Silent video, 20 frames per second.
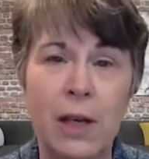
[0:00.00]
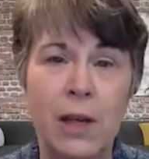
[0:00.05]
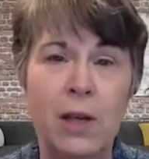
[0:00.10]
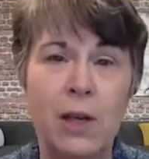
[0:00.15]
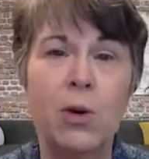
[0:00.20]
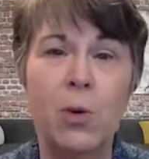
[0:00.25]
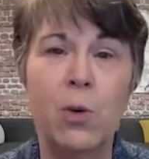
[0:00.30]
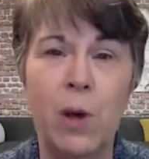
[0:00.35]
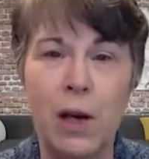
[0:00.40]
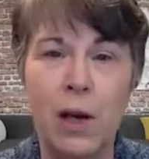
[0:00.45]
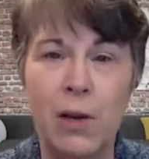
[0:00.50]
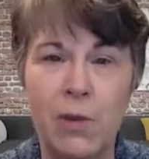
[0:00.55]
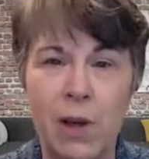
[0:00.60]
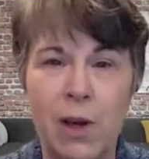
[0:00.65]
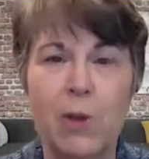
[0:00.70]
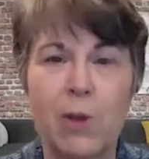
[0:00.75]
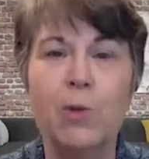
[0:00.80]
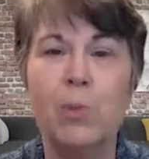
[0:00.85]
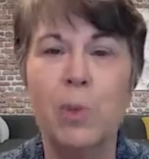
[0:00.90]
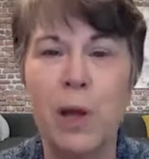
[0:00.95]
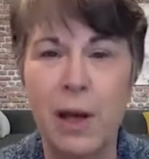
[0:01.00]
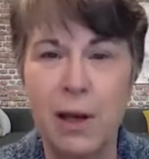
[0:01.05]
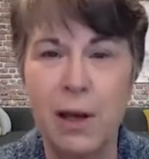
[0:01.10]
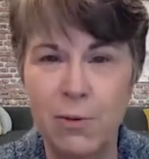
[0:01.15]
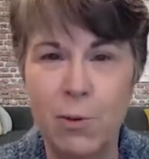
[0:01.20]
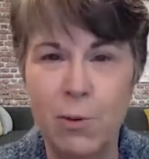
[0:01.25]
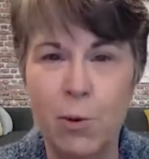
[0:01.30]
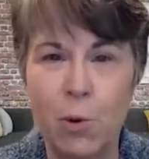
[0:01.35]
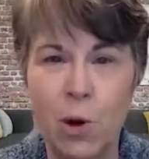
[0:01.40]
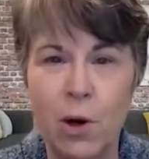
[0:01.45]
integrative health plan
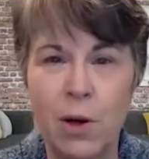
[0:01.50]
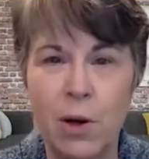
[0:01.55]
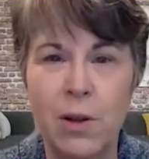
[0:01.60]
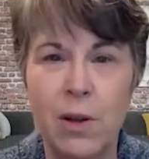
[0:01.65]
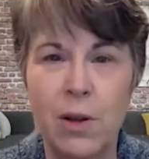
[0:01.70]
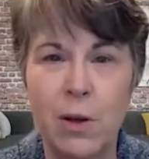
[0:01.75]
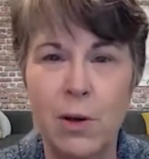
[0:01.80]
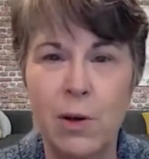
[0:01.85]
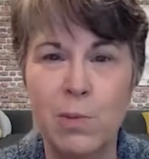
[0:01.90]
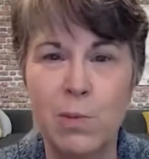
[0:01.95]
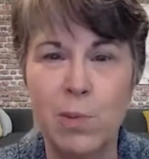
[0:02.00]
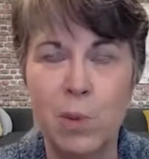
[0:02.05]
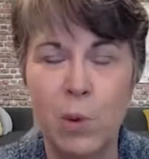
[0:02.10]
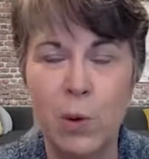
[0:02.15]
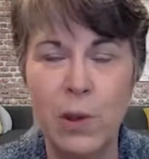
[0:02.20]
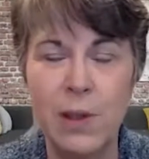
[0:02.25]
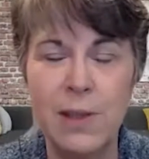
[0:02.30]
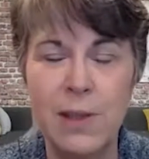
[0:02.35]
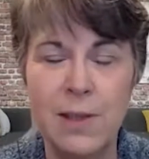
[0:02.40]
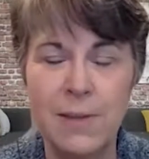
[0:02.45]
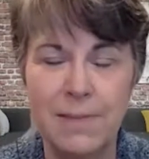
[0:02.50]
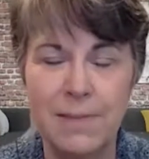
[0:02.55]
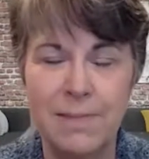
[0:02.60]
for their employees.